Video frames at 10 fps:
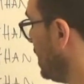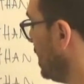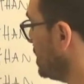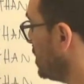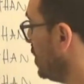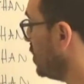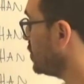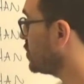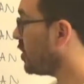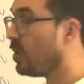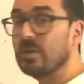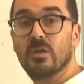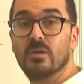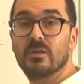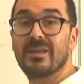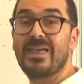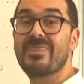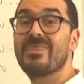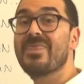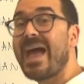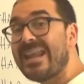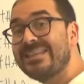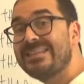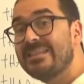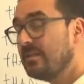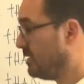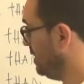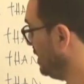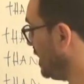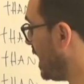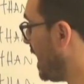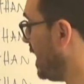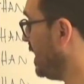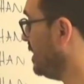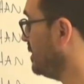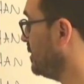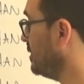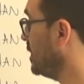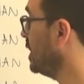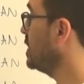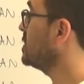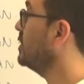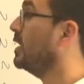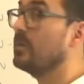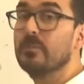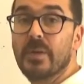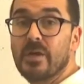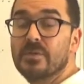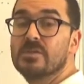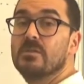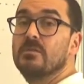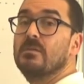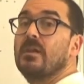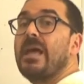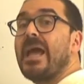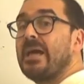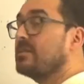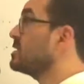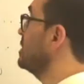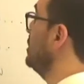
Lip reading: is taller than A. So the comparison acts